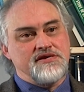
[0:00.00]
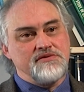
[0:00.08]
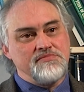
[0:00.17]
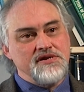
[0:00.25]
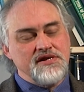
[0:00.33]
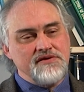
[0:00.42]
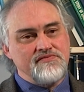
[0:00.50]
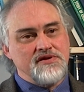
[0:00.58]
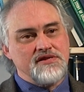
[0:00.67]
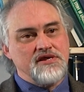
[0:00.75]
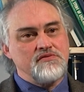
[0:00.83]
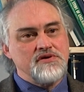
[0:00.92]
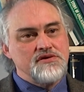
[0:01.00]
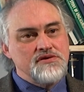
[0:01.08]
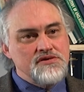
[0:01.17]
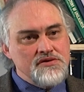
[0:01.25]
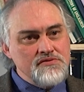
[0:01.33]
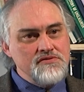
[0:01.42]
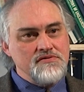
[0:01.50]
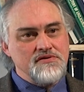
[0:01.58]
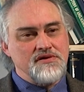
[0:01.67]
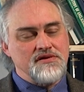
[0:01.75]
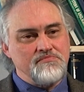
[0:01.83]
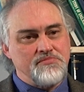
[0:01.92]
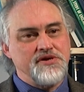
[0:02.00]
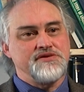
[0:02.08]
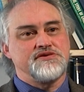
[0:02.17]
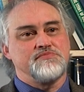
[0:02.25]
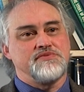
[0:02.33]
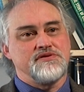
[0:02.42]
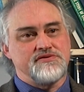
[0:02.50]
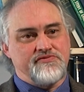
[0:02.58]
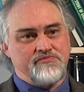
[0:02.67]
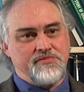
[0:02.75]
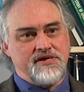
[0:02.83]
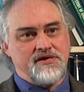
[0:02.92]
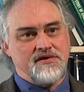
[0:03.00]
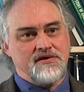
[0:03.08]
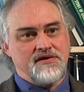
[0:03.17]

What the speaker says: He believed that there were two principles of being.